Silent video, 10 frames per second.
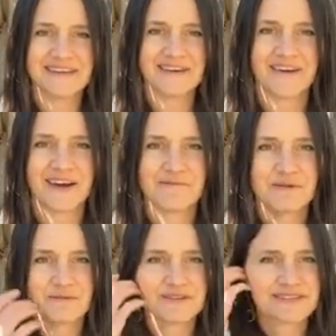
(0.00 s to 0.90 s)
I
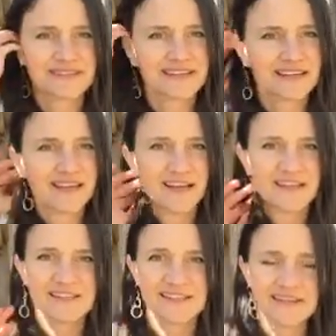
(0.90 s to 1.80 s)
remember just
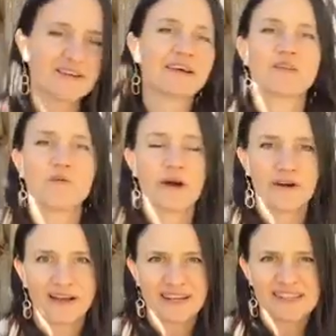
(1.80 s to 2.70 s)
staring in the water,
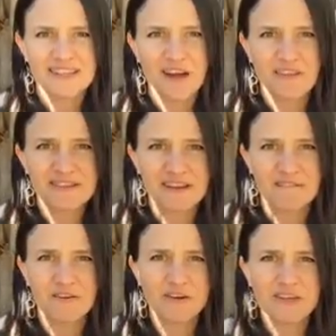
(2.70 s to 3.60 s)
and I got to see all these
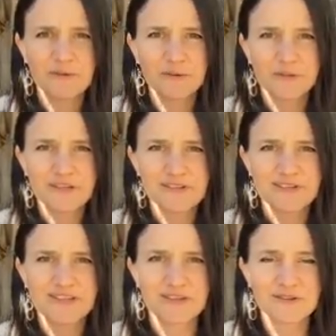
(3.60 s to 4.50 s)
funky cool
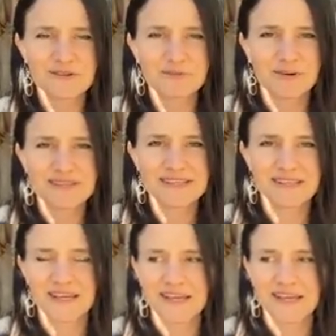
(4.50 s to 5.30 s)
creatures. Those ones that